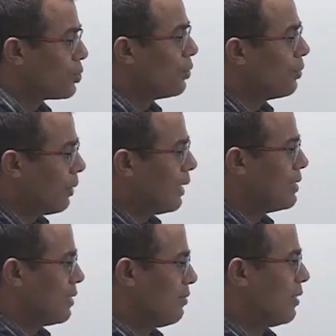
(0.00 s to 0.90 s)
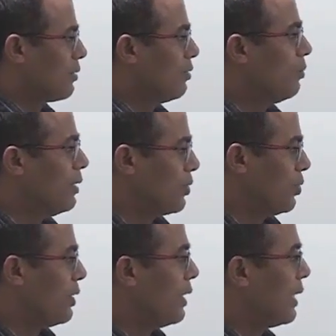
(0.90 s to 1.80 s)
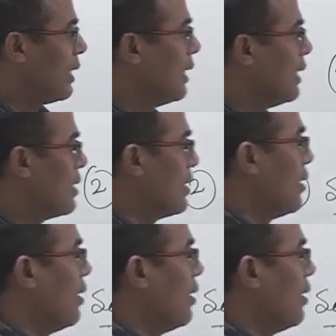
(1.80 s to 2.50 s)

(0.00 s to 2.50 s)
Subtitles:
of the plains in fact will be exogenetic in nature.